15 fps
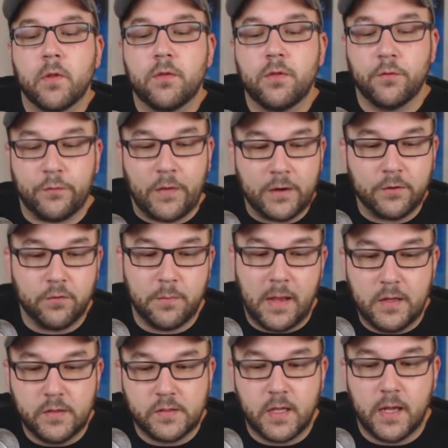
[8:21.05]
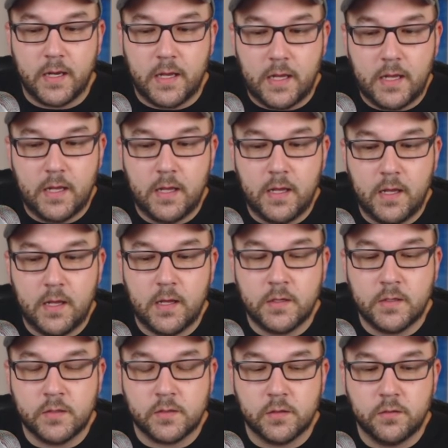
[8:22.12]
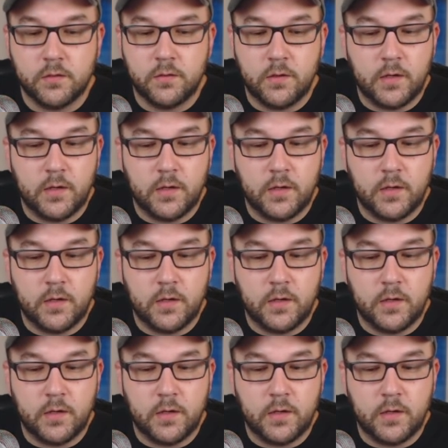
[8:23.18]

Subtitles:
the fact remains that he is,